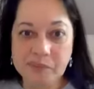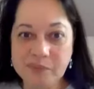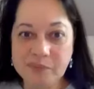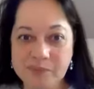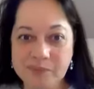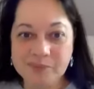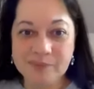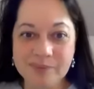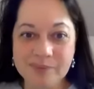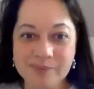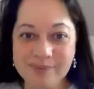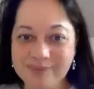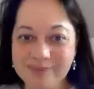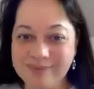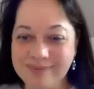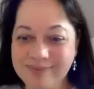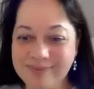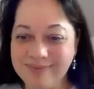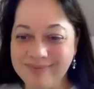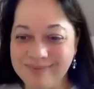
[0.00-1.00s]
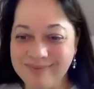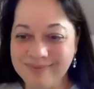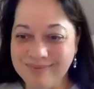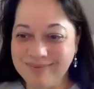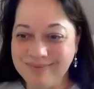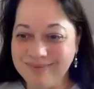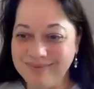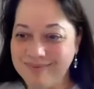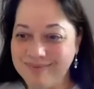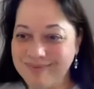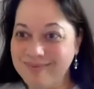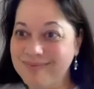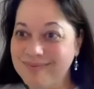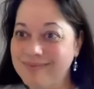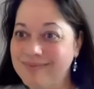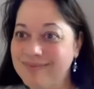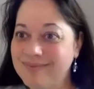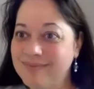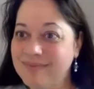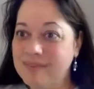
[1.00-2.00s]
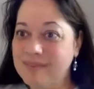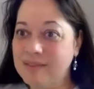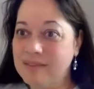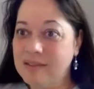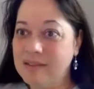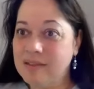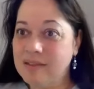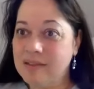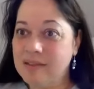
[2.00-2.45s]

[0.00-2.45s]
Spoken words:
No one is speaking in this clip.